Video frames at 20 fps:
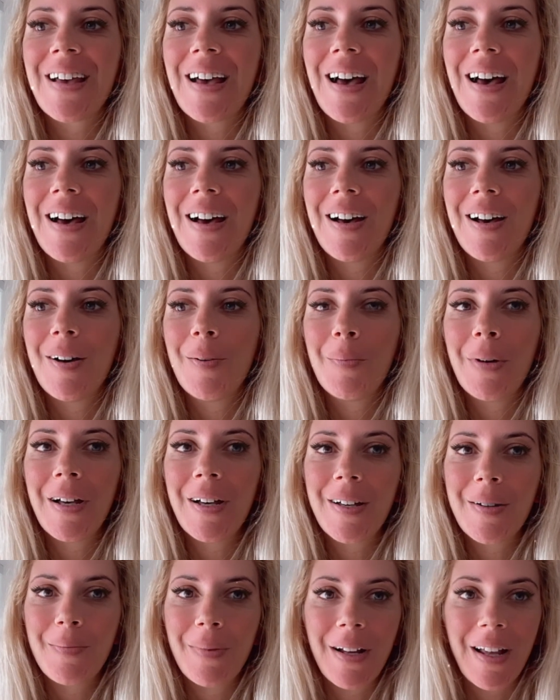
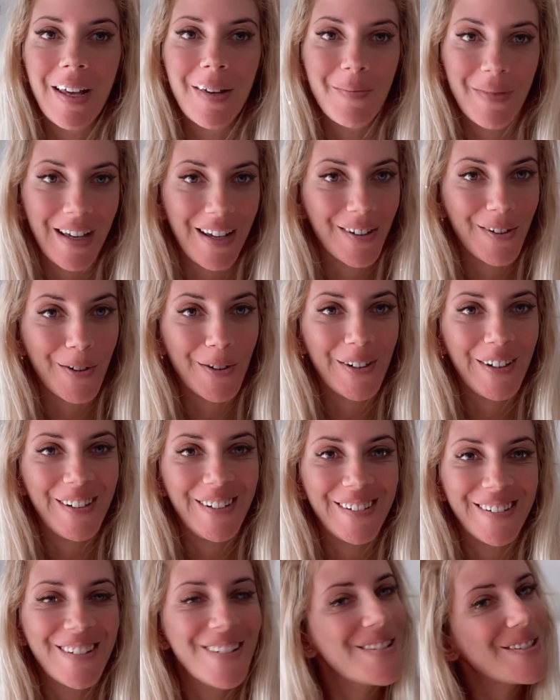But I'm that
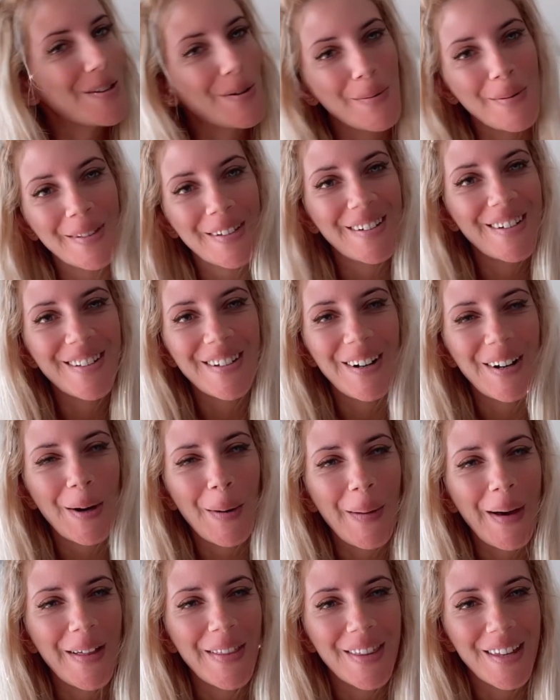girl who's always going to talk
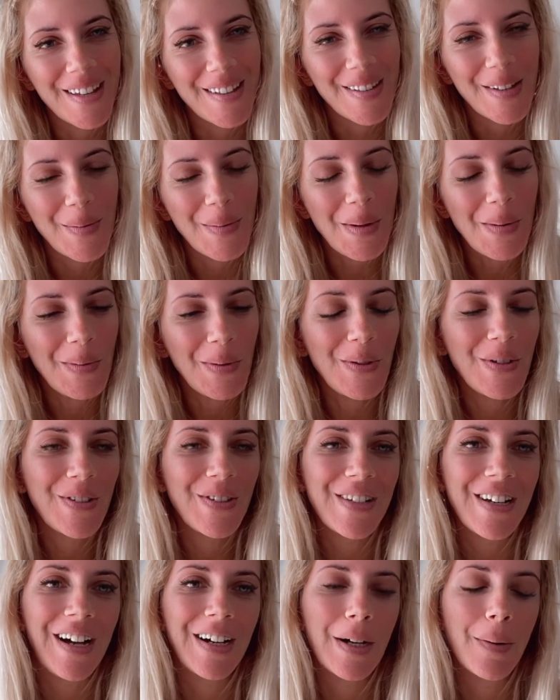about things that people don't
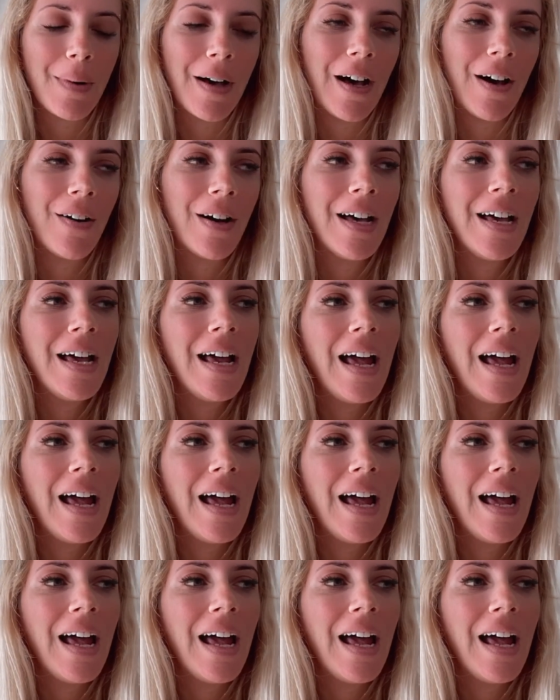talk about.